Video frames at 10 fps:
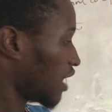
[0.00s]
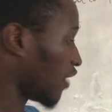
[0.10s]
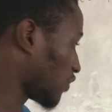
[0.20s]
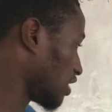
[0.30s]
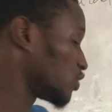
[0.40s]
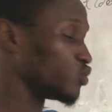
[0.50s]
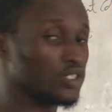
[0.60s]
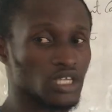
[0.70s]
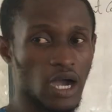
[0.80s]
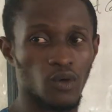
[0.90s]
after this,
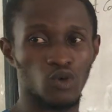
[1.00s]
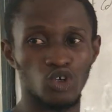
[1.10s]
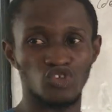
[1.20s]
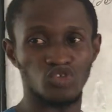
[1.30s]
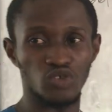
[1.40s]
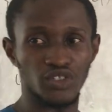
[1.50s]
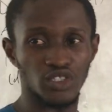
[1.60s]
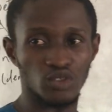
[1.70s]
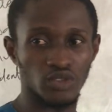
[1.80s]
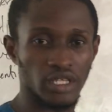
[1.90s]
I'll go through
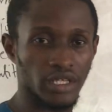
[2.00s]
with you